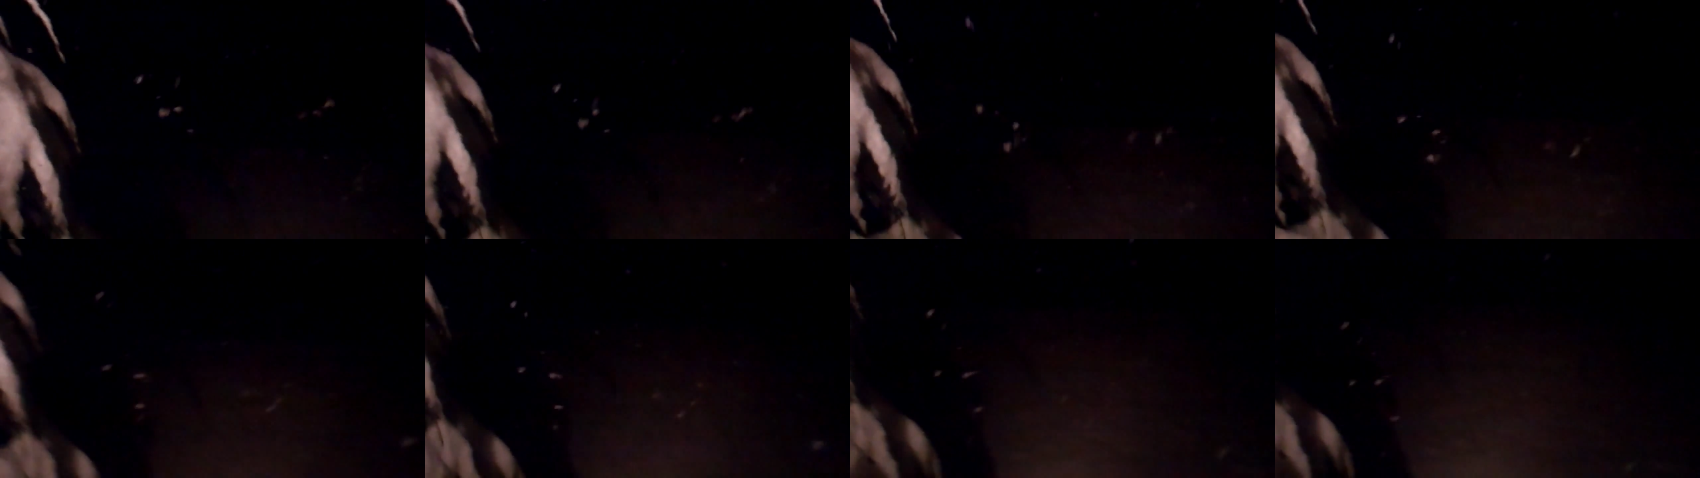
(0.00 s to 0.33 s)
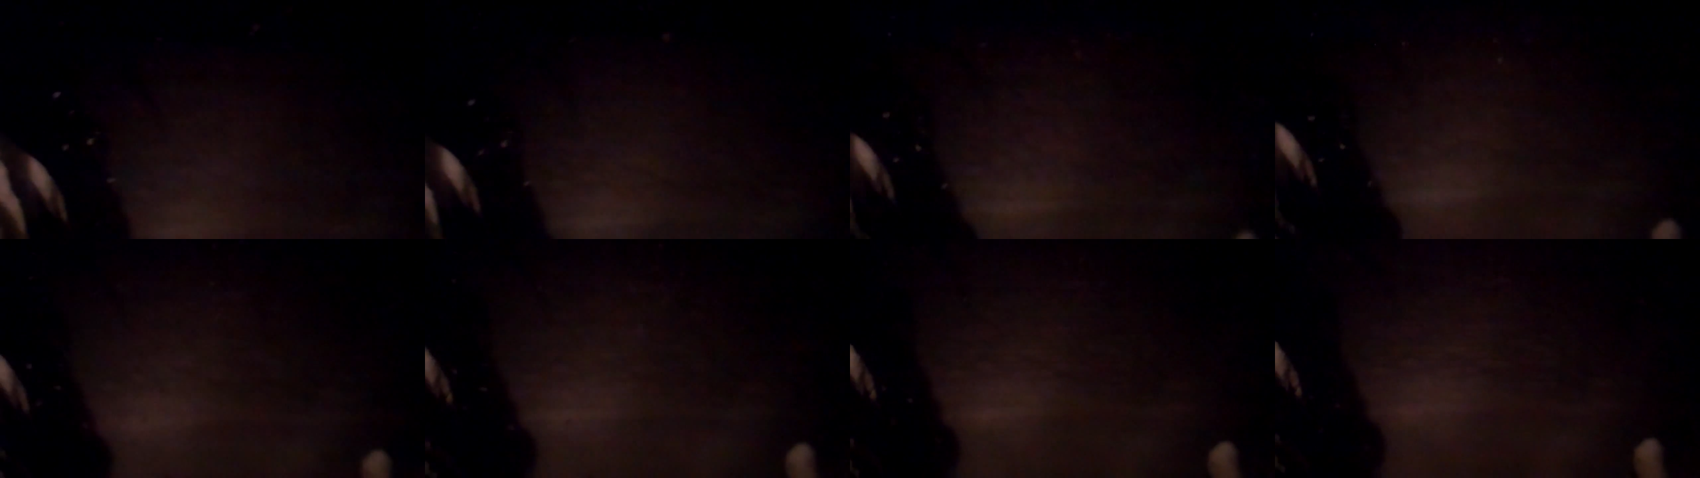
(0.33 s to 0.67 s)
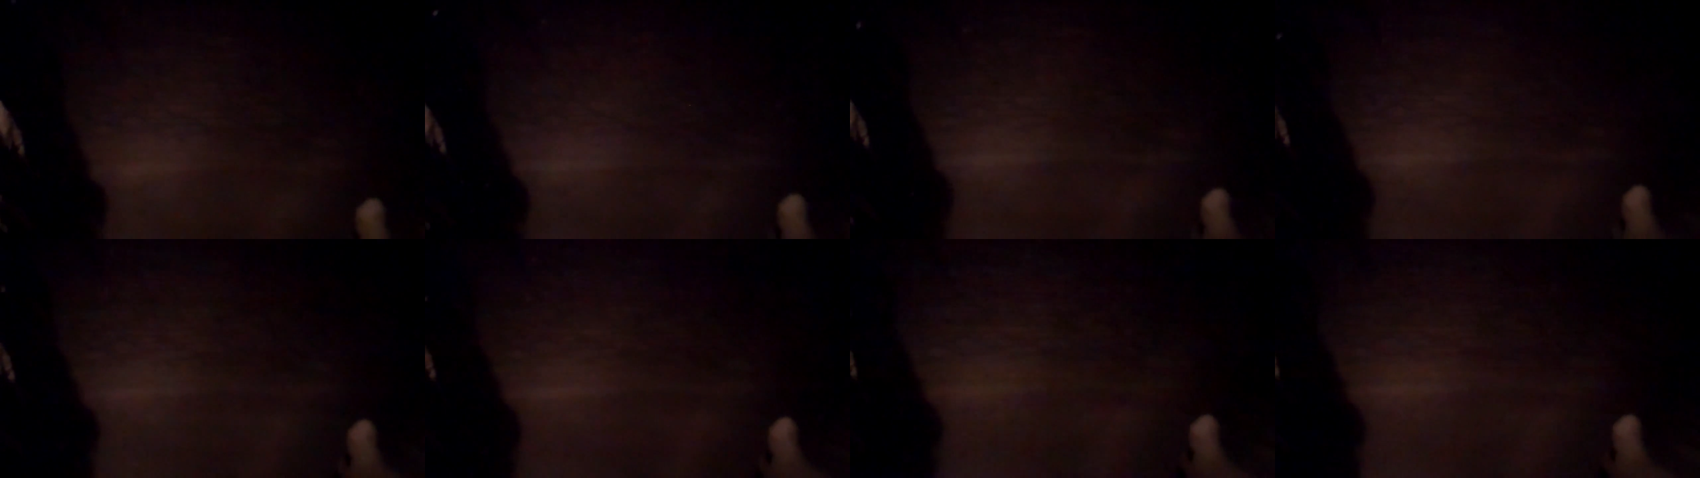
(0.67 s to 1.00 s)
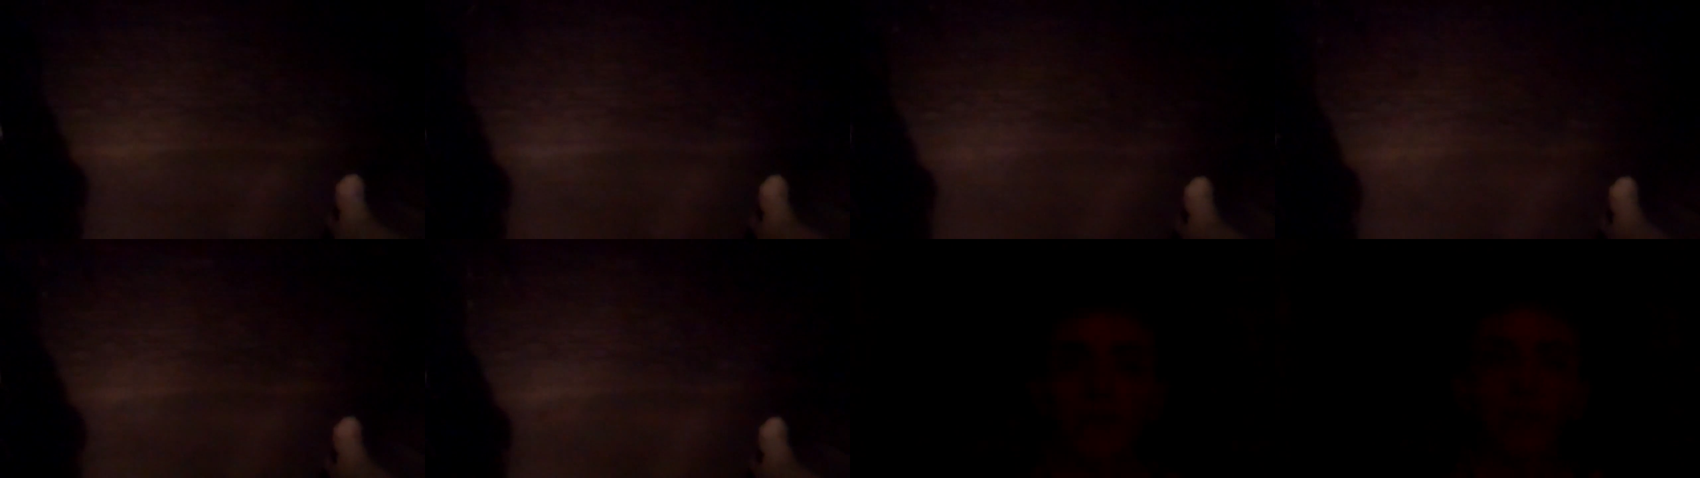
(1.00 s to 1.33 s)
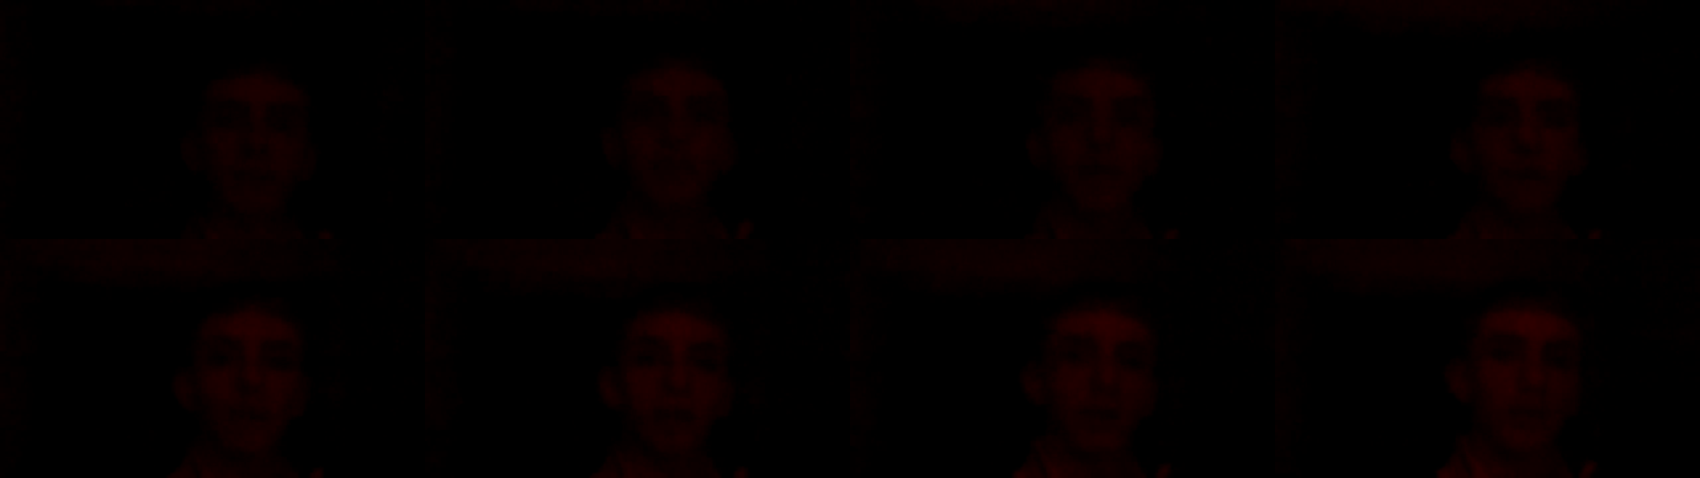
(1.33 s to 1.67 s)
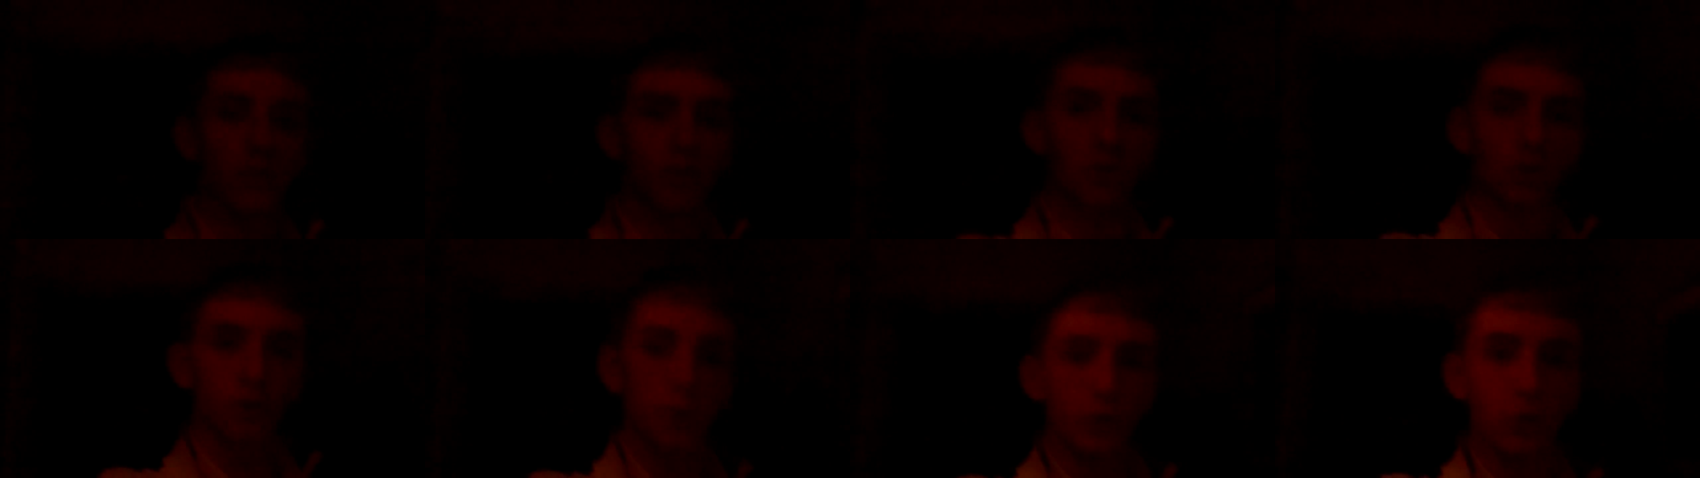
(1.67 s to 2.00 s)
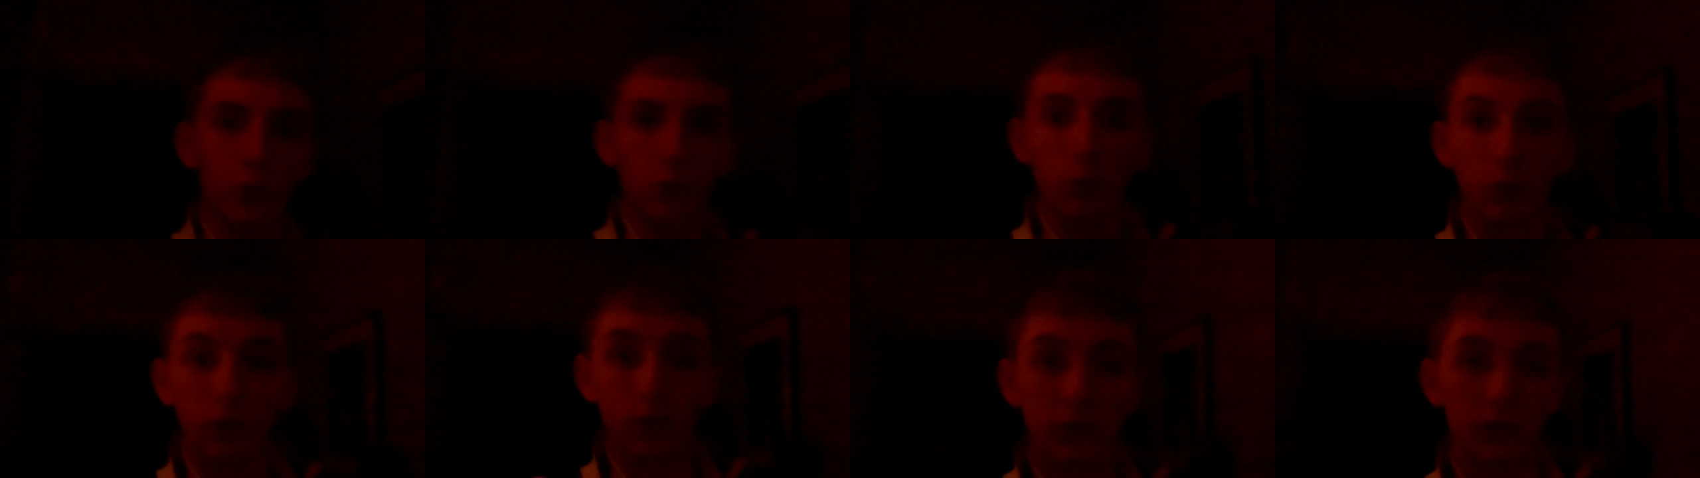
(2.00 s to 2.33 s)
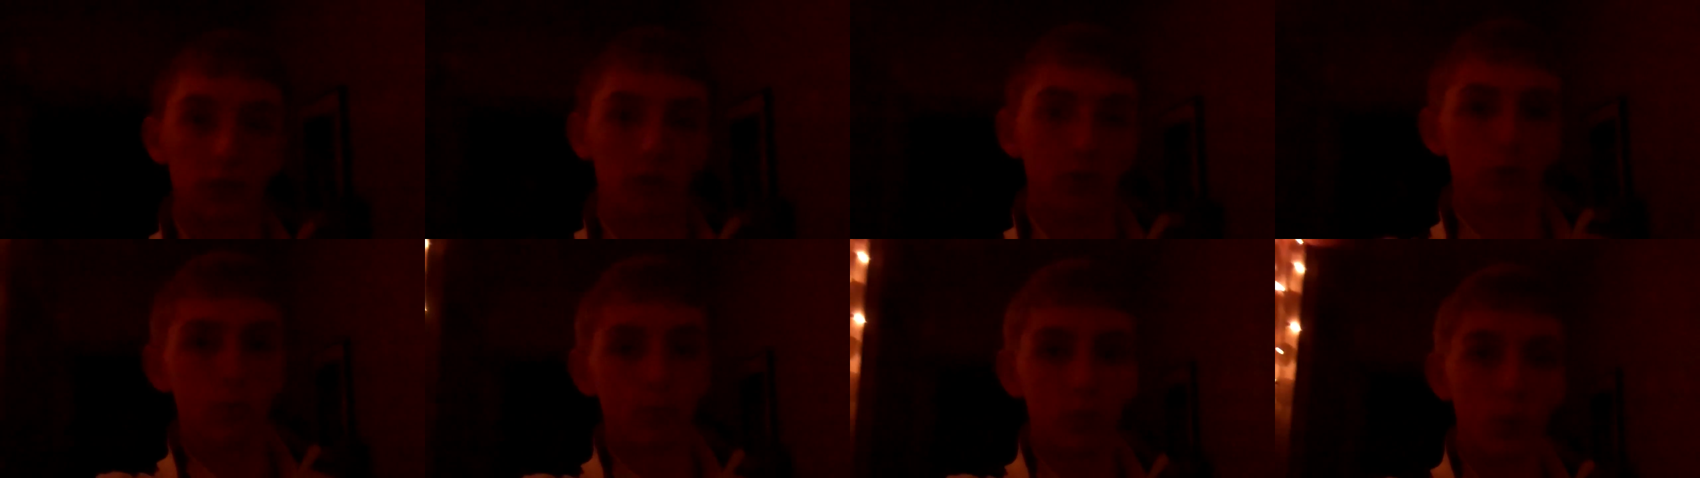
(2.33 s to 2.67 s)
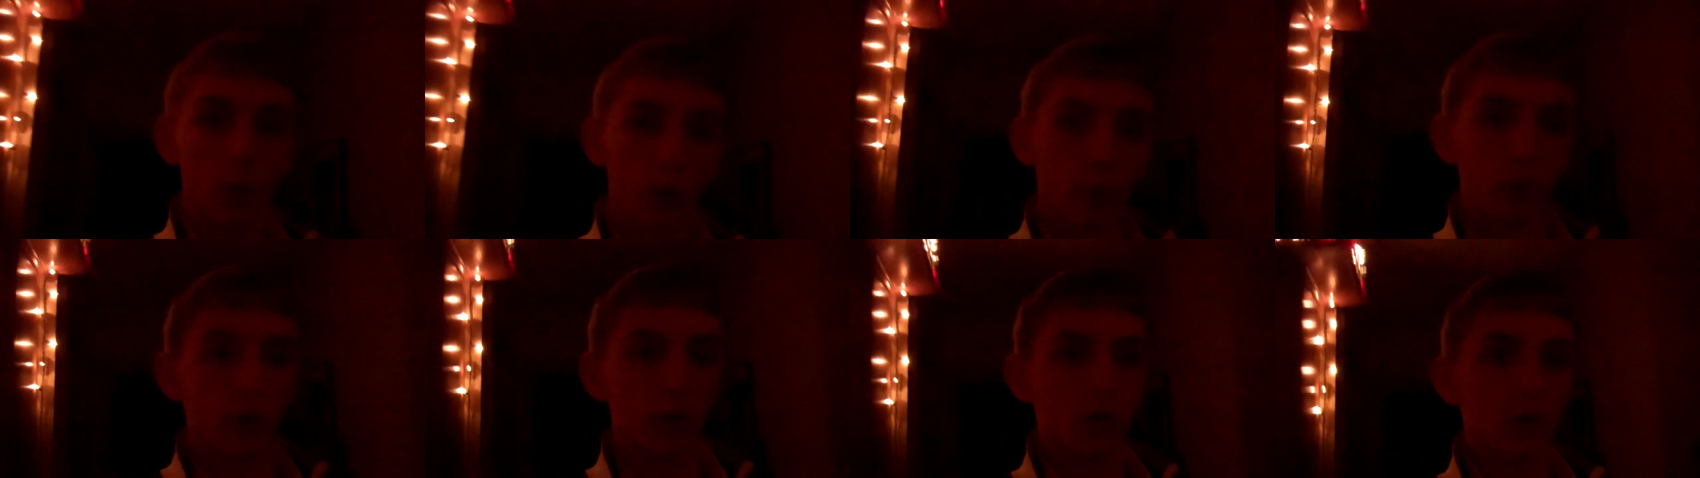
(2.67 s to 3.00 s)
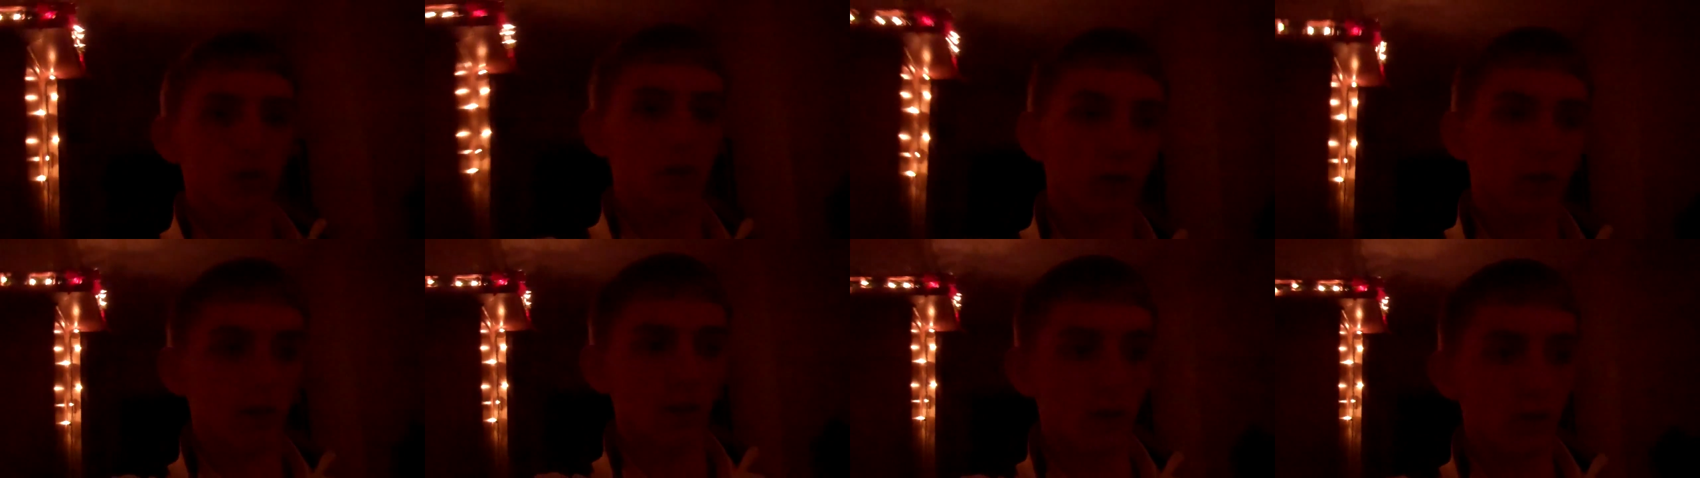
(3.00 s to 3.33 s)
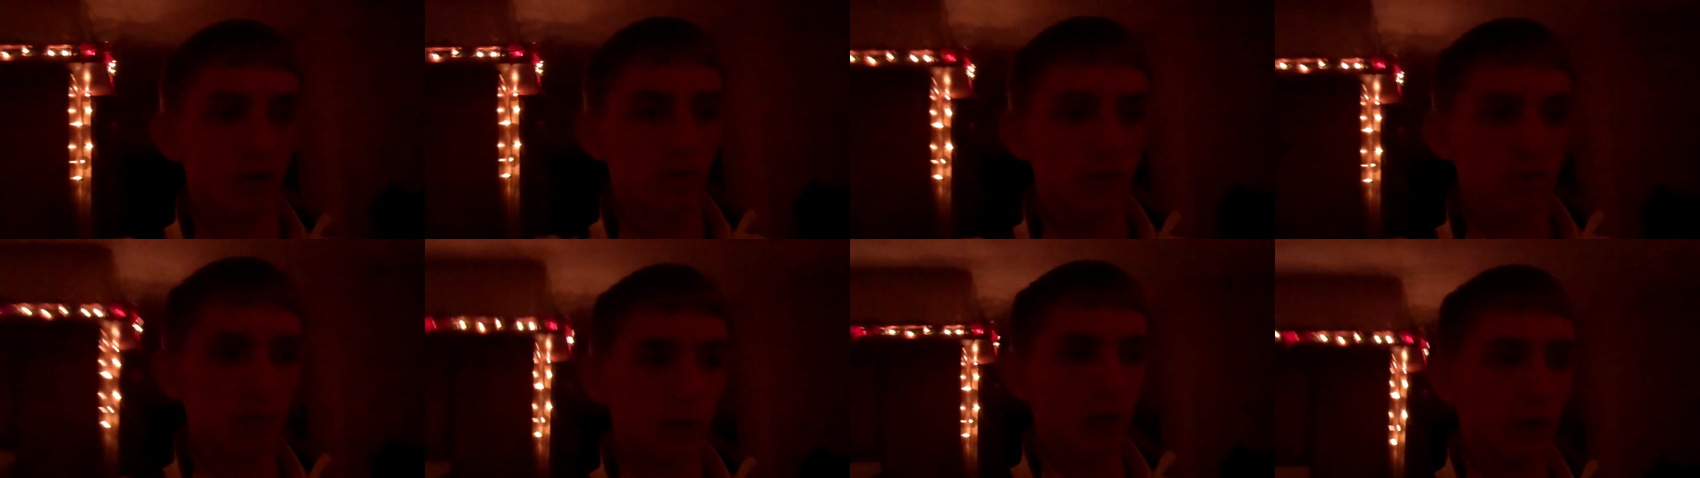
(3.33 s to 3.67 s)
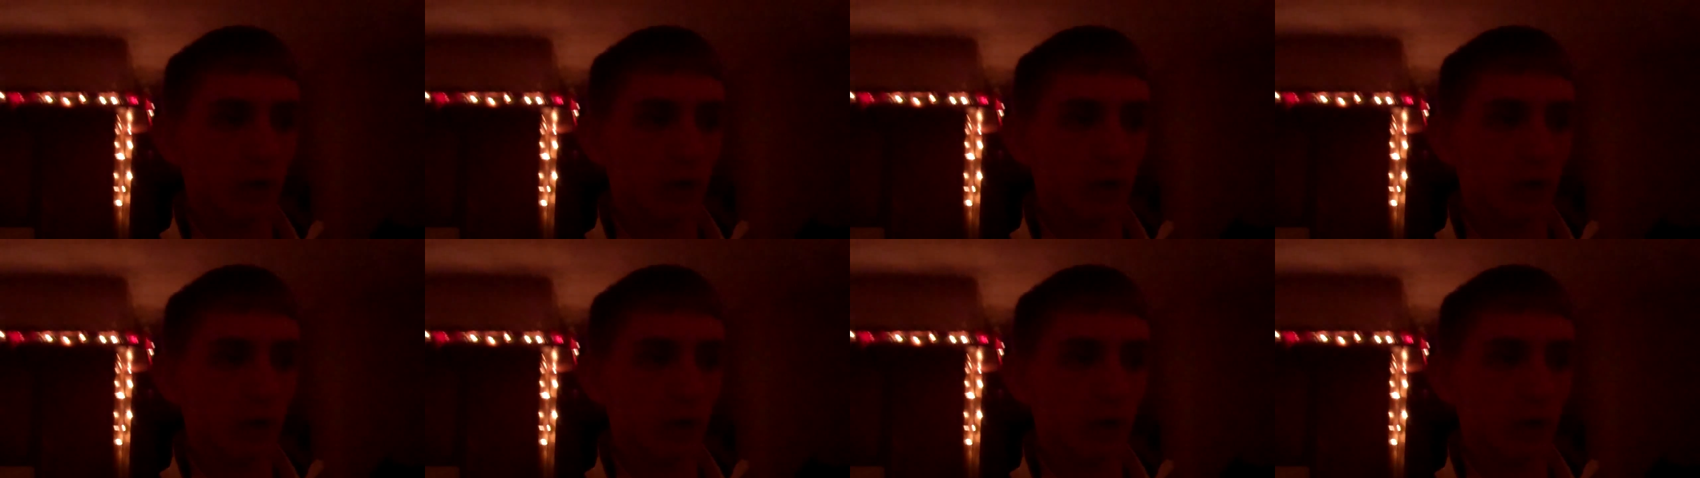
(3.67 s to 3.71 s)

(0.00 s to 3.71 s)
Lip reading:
[unreadable: no face in view]